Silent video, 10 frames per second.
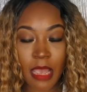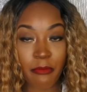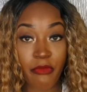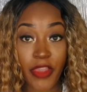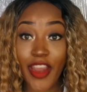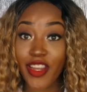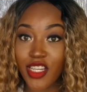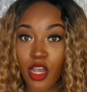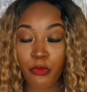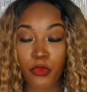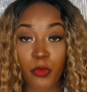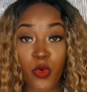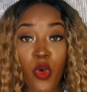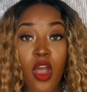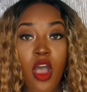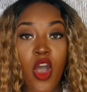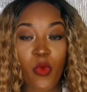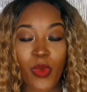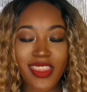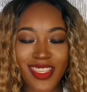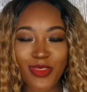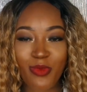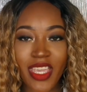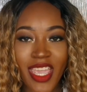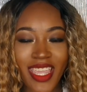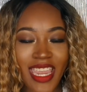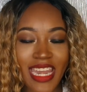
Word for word: I'm very comfortable with this wig,